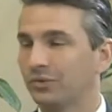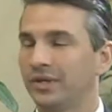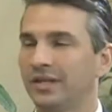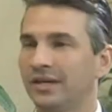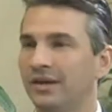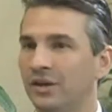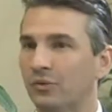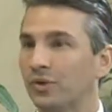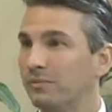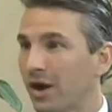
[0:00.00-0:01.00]
We
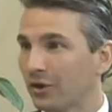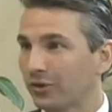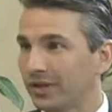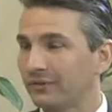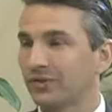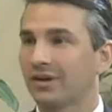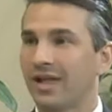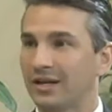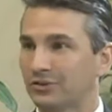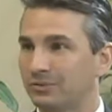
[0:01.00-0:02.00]
remodeled it for
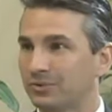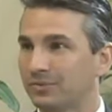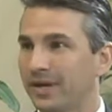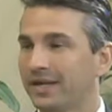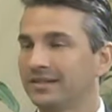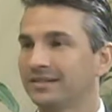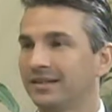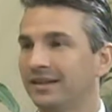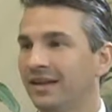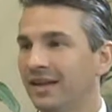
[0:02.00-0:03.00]
classroom space,
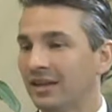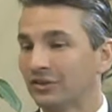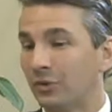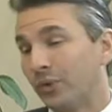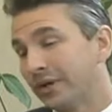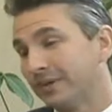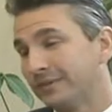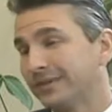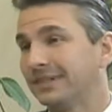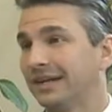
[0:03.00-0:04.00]
and so we're